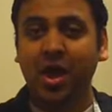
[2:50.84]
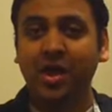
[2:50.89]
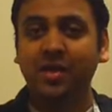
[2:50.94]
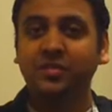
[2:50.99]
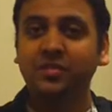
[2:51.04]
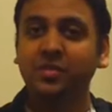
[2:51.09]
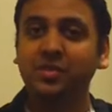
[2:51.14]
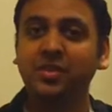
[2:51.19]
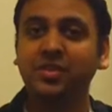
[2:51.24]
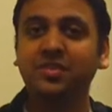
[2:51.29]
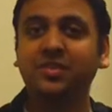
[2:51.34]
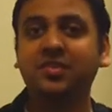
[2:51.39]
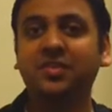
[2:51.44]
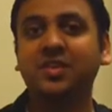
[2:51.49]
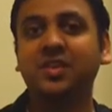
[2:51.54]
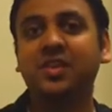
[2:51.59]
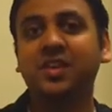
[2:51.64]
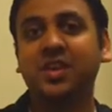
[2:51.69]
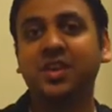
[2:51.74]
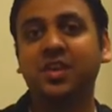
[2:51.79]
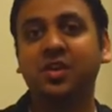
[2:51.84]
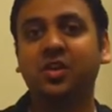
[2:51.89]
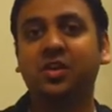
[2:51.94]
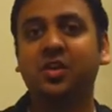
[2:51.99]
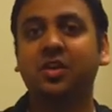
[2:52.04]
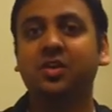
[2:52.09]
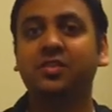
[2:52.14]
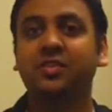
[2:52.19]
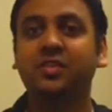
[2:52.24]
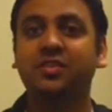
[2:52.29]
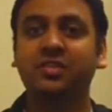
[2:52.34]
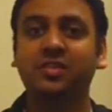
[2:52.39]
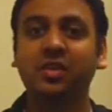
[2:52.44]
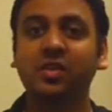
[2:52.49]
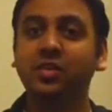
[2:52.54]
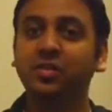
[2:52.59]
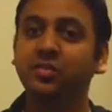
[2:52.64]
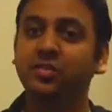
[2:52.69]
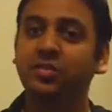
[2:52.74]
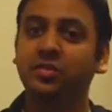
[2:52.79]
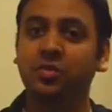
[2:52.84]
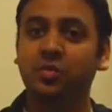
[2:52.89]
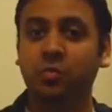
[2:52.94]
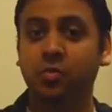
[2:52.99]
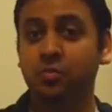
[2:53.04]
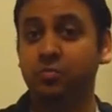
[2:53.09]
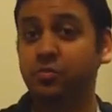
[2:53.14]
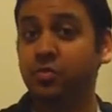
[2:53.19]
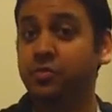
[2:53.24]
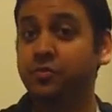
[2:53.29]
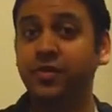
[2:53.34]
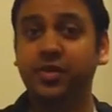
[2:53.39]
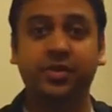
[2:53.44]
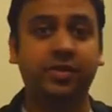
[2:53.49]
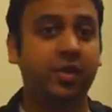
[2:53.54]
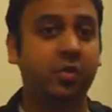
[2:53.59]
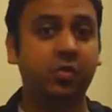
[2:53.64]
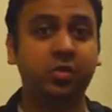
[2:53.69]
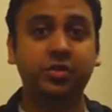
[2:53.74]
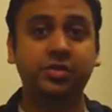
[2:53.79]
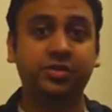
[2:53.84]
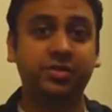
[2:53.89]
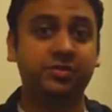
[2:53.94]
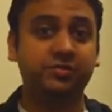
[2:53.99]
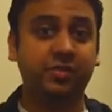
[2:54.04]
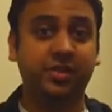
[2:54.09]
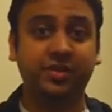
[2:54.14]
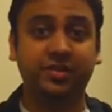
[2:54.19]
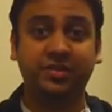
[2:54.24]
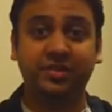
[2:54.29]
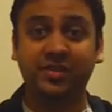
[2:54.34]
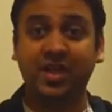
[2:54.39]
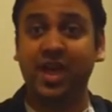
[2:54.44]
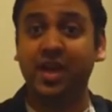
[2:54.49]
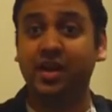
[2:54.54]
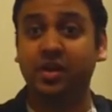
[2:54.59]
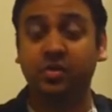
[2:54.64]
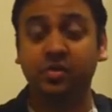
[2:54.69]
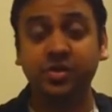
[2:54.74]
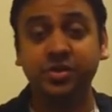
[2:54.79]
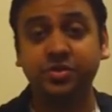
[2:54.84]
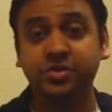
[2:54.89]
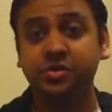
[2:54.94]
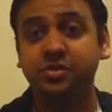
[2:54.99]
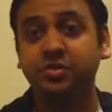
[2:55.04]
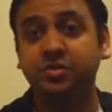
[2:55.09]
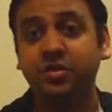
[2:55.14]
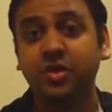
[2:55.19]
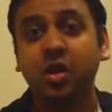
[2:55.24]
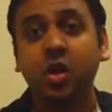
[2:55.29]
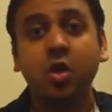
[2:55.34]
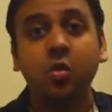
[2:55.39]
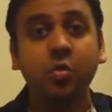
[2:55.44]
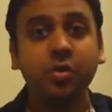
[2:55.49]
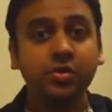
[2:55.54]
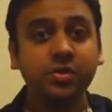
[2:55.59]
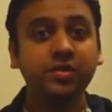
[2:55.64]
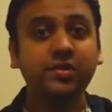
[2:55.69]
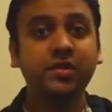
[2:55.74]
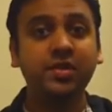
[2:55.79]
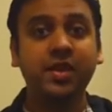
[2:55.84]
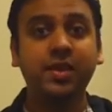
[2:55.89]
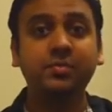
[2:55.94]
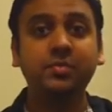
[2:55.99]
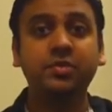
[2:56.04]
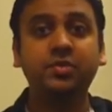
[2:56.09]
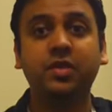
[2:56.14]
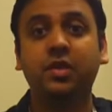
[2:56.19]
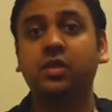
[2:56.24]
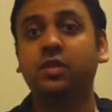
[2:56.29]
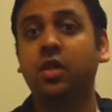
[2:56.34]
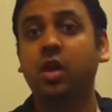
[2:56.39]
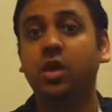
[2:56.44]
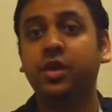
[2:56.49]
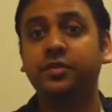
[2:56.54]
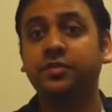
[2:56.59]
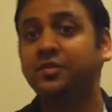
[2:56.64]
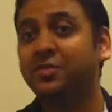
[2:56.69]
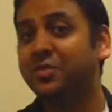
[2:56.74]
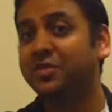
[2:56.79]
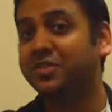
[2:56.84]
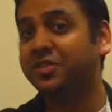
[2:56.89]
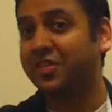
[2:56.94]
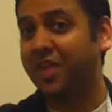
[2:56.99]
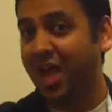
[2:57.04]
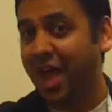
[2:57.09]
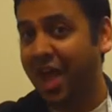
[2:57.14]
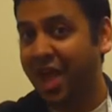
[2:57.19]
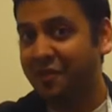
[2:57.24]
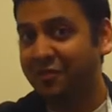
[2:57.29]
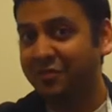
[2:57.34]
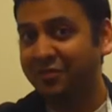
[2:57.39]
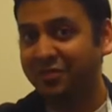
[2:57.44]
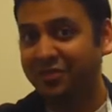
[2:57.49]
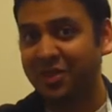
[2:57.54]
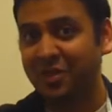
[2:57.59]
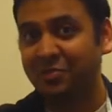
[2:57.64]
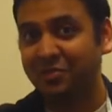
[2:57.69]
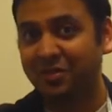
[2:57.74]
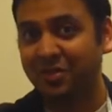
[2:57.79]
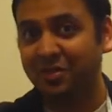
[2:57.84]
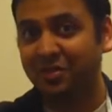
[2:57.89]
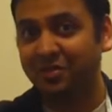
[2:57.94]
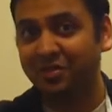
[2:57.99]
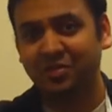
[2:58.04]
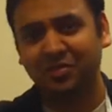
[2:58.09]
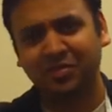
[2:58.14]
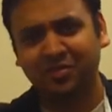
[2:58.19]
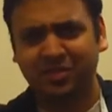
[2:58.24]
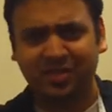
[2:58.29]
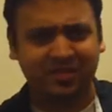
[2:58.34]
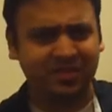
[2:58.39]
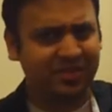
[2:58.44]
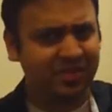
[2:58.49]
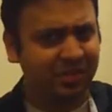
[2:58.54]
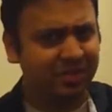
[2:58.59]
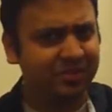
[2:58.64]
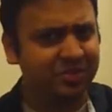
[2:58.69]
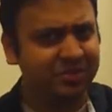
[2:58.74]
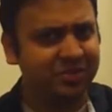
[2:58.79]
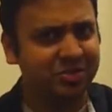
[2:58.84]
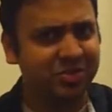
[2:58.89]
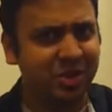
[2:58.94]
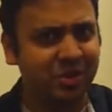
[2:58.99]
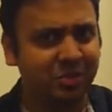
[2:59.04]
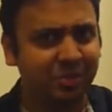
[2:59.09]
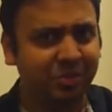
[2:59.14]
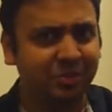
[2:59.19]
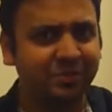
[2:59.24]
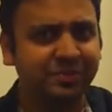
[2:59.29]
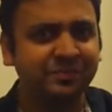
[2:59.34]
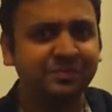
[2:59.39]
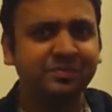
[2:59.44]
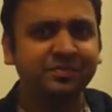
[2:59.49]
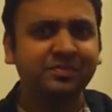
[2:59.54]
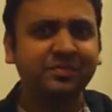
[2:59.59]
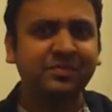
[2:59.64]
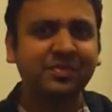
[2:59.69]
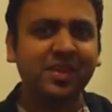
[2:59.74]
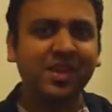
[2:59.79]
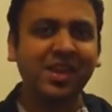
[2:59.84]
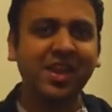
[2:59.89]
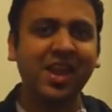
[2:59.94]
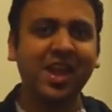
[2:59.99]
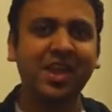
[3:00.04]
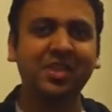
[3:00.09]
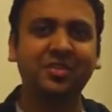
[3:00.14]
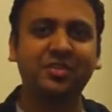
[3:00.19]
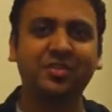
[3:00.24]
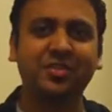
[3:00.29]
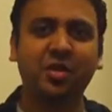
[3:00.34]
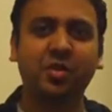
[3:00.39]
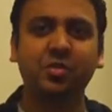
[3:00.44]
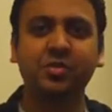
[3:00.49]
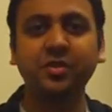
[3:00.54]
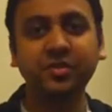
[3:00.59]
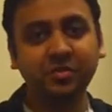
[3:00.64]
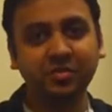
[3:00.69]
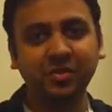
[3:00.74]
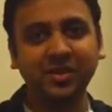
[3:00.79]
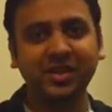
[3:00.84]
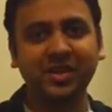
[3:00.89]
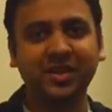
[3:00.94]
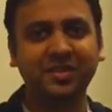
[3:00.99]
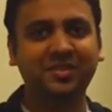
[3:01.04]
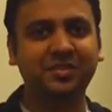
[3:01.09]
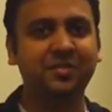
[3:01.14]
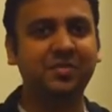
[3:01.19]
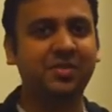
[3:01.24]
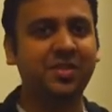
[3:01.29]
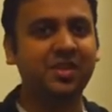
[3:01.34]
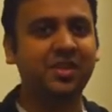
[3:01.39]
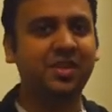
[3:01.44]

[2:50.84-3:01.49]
Now, as you can see here, the cells were moving. They weren't just very static creatures, which is the image that a lot of students have of stem cells, or cells in general. And so this really gets